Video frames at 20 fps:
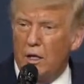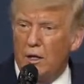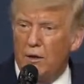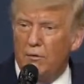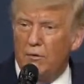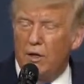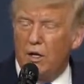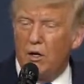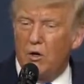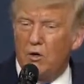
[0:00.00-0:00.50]

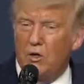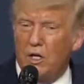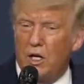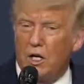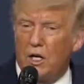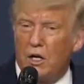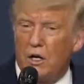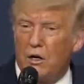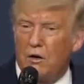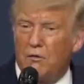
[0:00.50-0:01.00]
if they don't
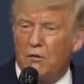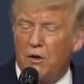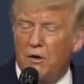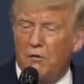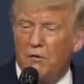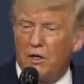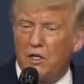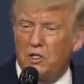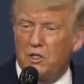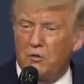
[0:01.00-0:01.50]
take care of our
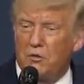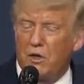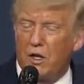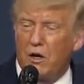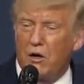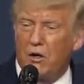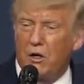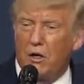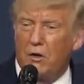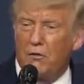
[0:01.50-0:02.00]
vets, if they
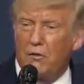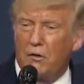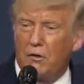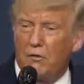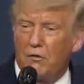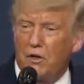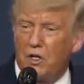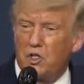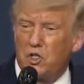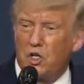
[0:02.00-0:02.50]
don't love our
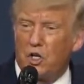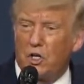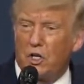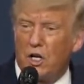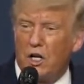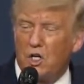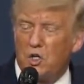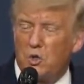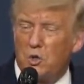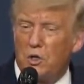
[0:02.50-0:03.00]
vets, our
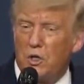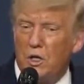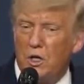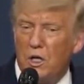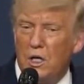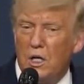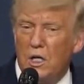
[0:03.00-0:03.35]
country,